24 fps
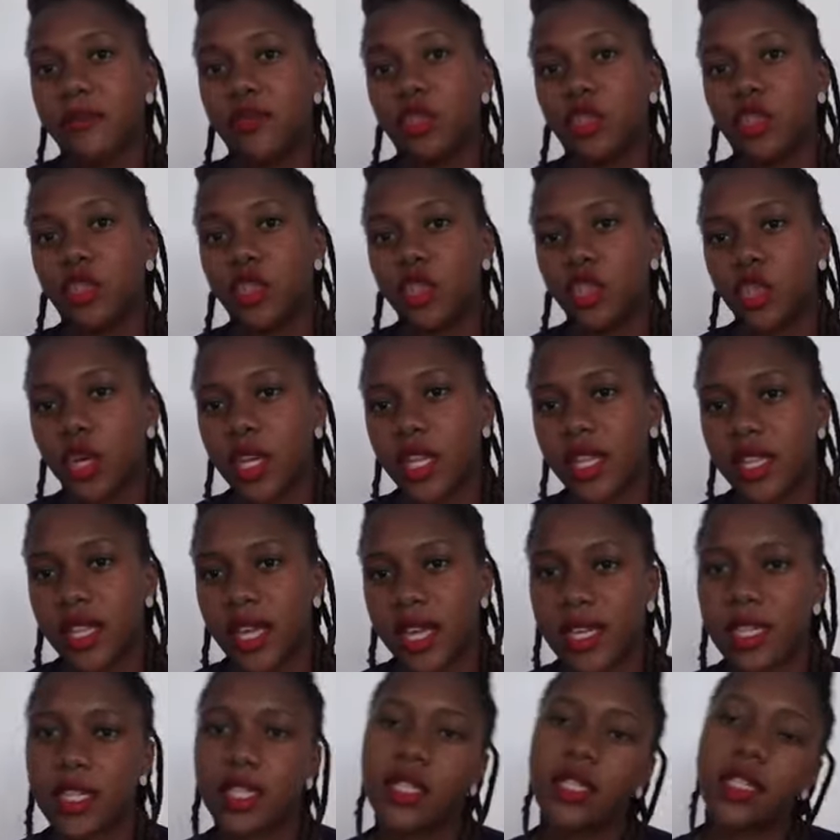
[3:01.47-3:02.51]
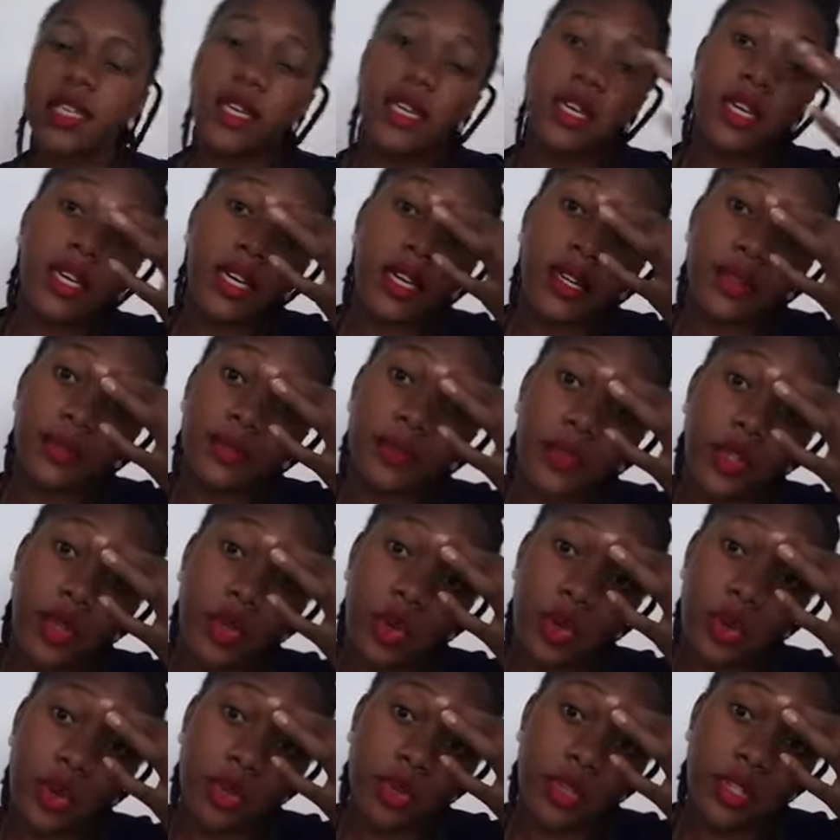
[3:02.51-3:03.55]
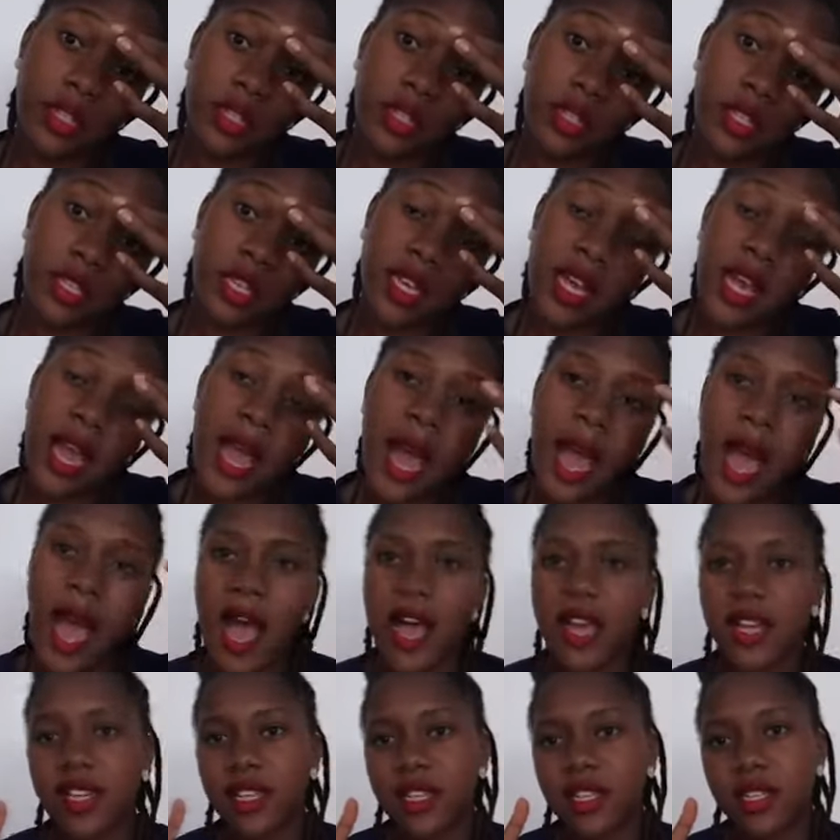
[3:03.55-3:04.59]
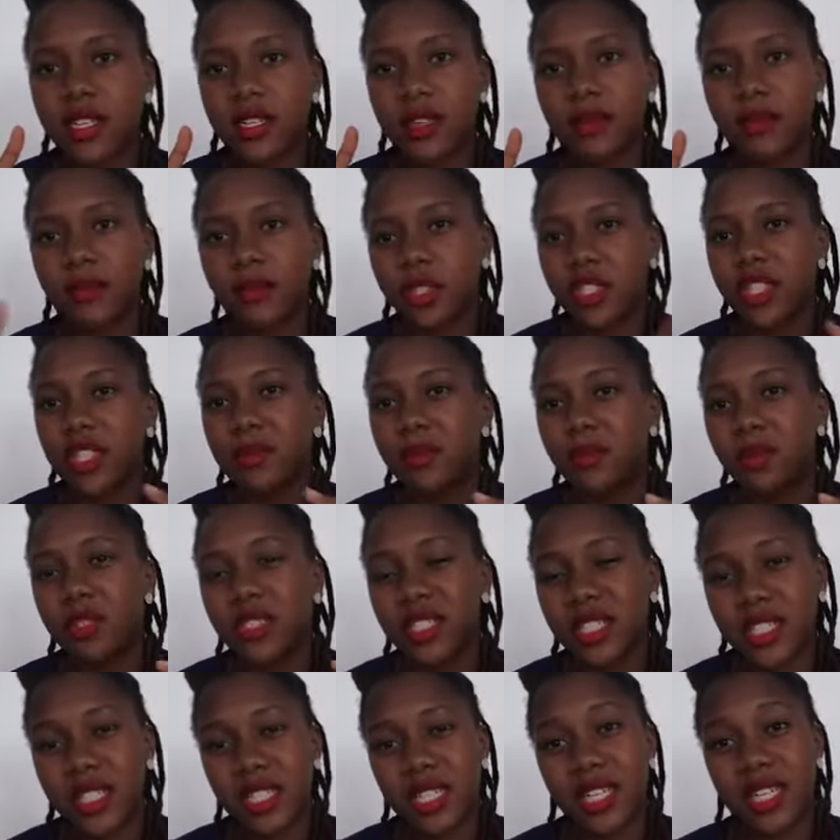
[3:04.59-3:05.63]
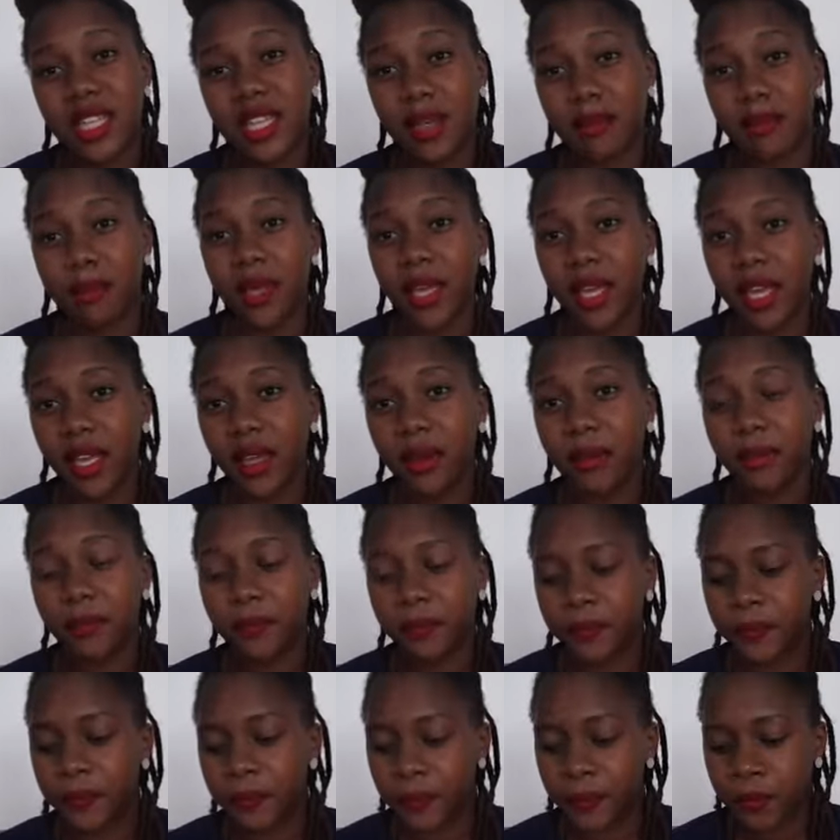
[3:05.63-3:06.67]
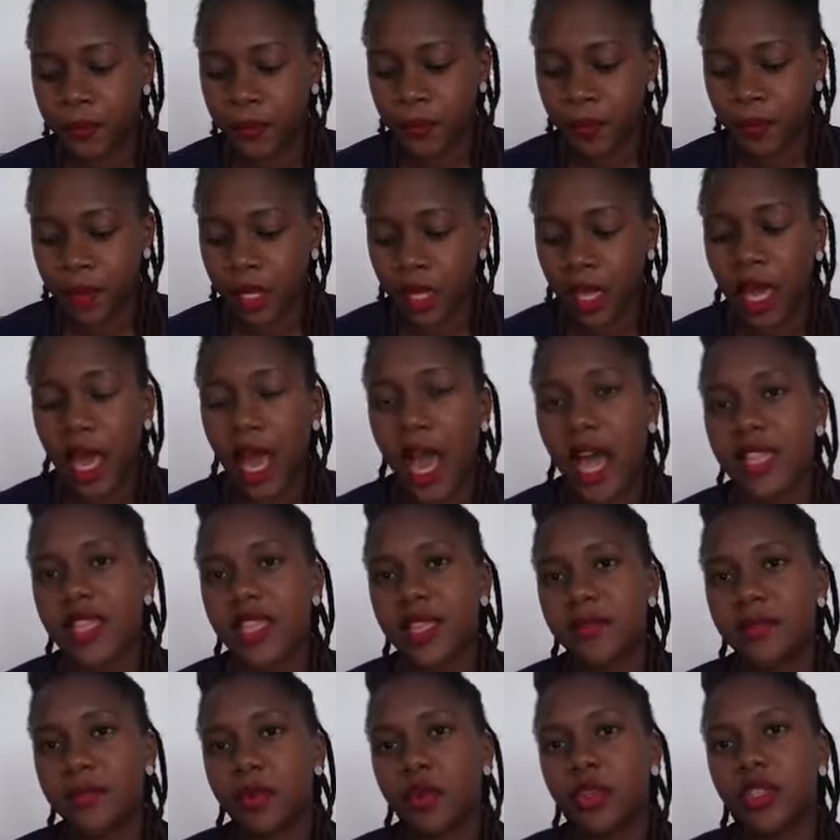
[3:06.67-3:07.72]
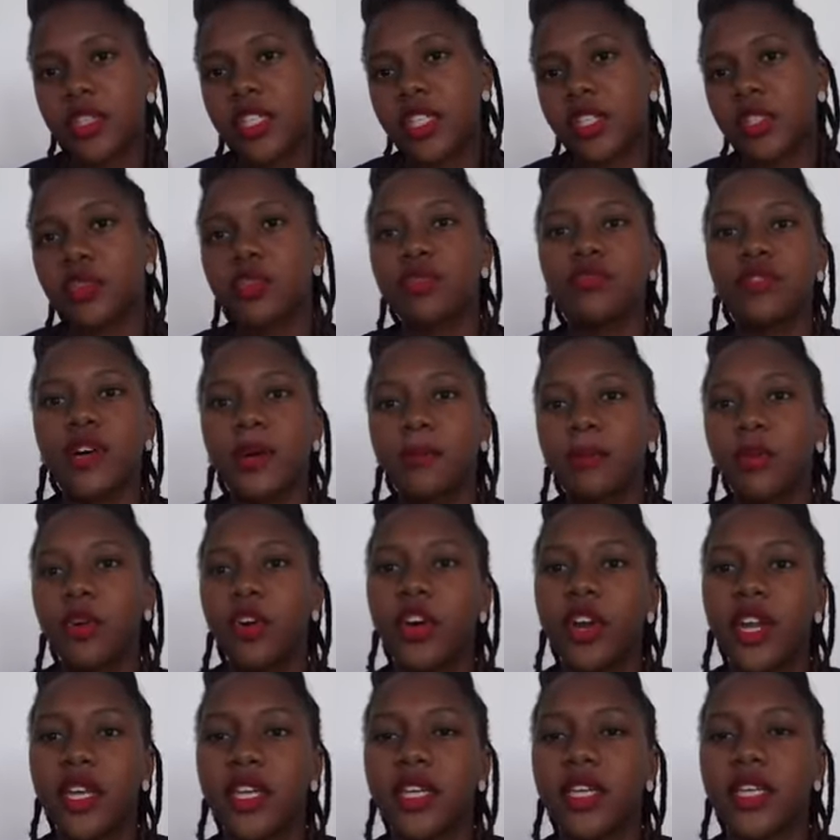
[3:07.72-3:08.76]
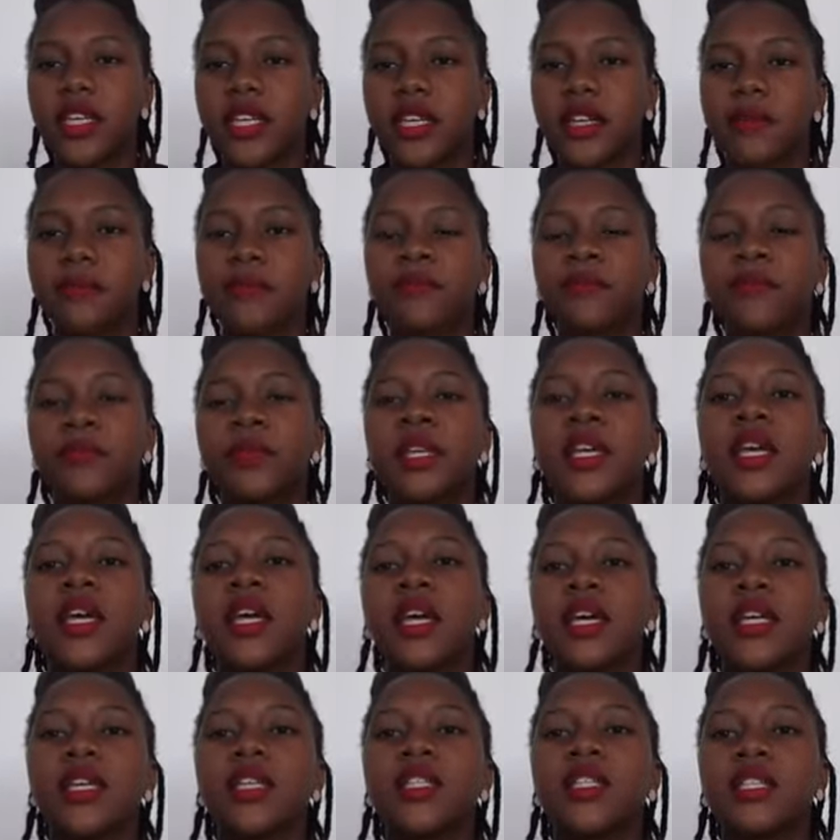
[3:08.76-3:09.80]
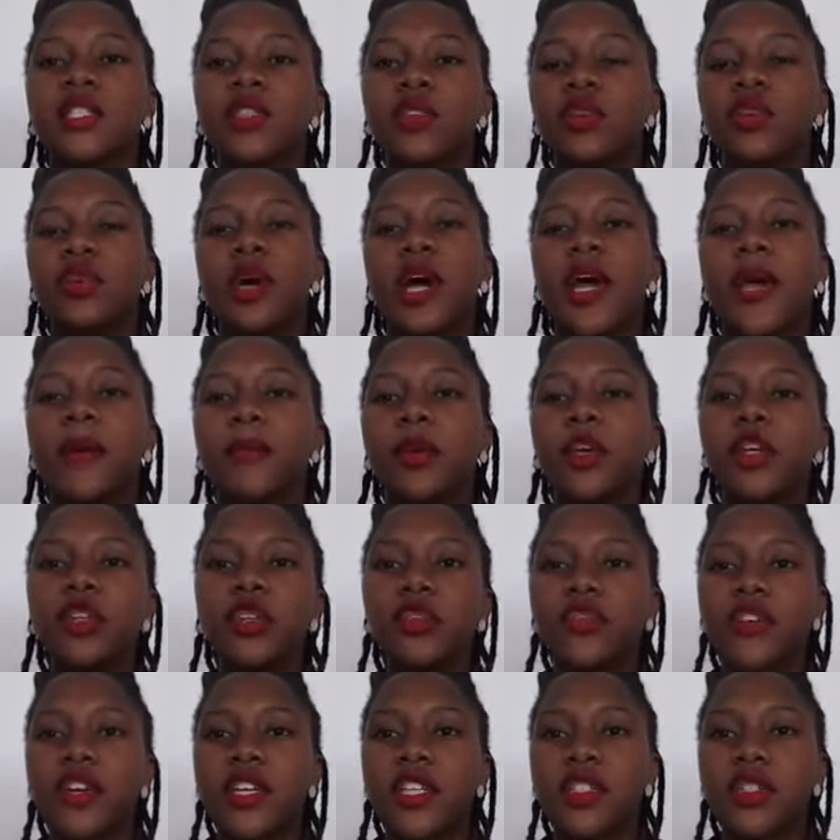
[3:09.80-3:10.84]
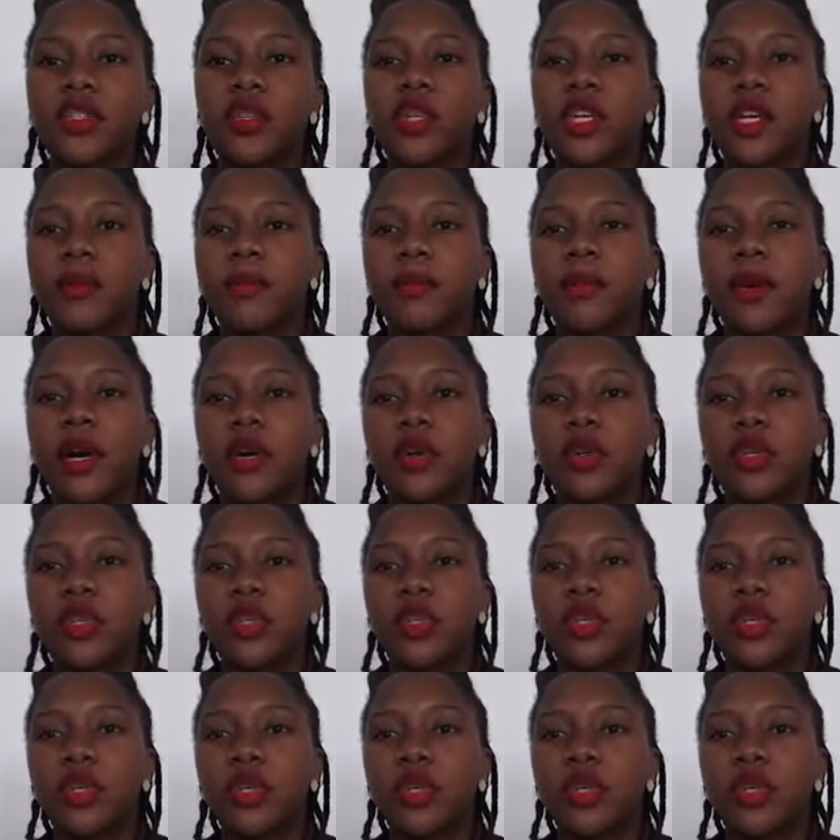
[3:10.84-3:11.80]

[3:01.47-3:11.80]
to join that course, and most importantly, the pay and the process of upgrading. So I'm going to first talk about